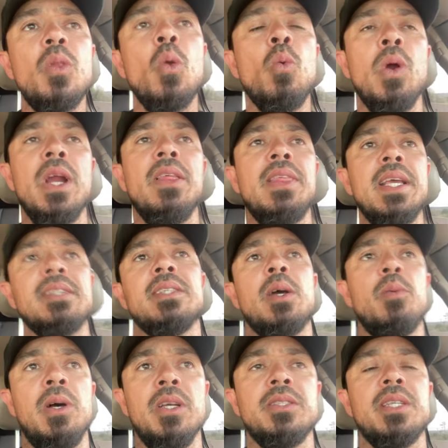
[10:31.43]
one of the things I
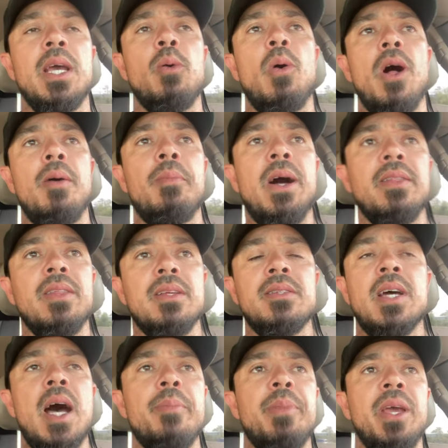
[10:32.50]
will say while I'm on the
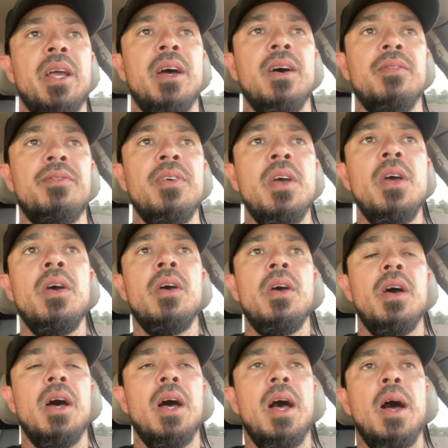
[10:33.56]
topic of
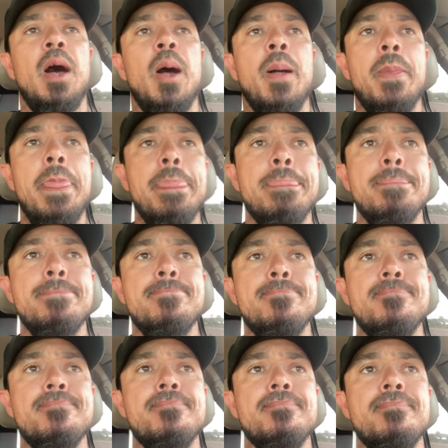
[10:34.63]
uh,
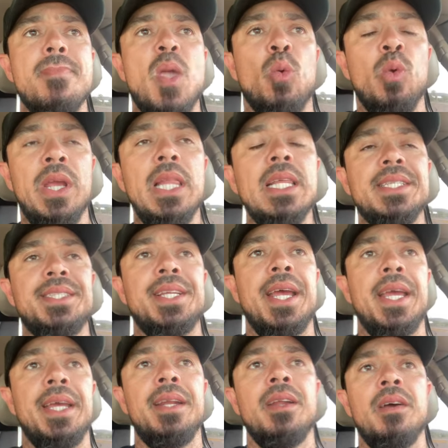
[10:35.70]
real
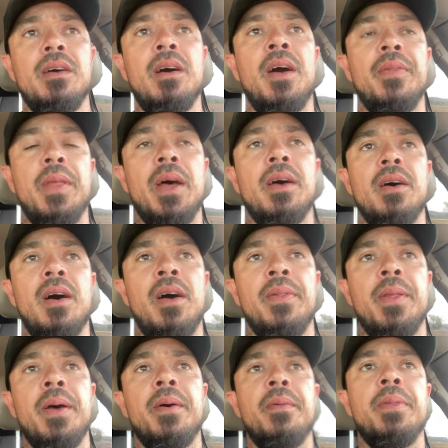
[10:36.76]
estate on the on
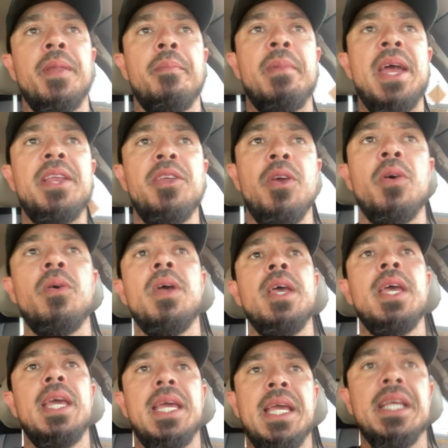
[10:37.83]
the, the menu
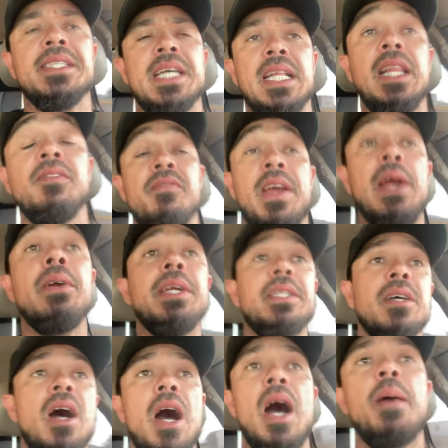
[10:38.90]
is at the very
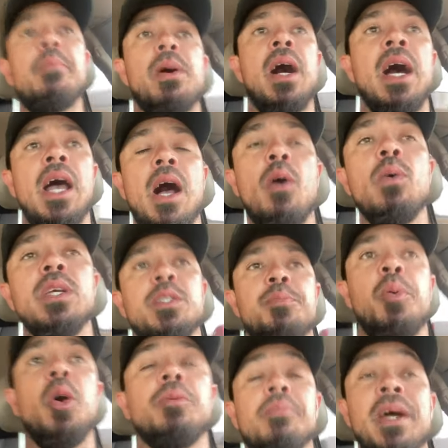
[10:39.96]
top I always
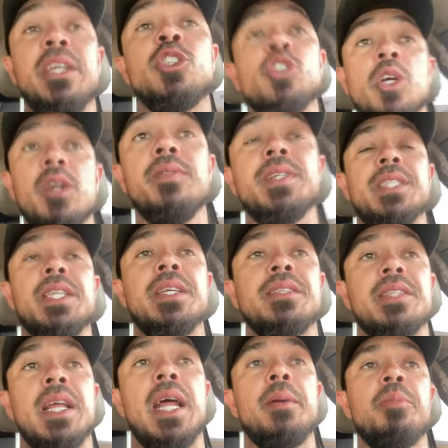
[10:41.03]
put my services
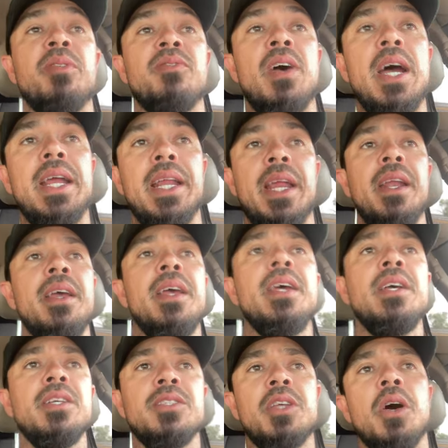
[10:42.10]
that I provided.
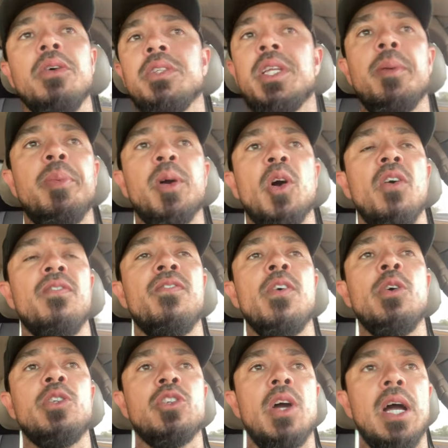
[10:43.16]
So typical
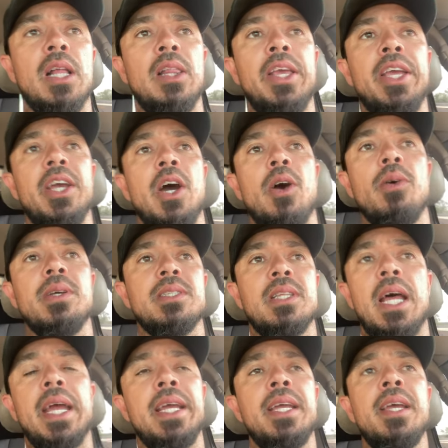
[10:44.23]
food truck lingo is
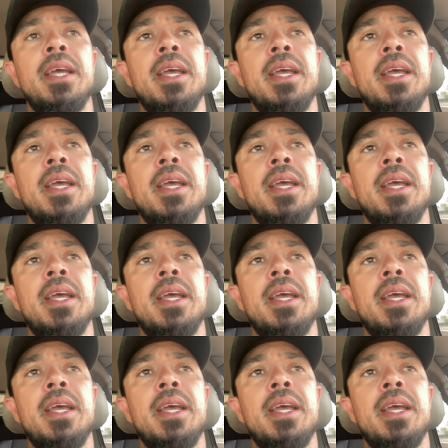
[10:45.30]
like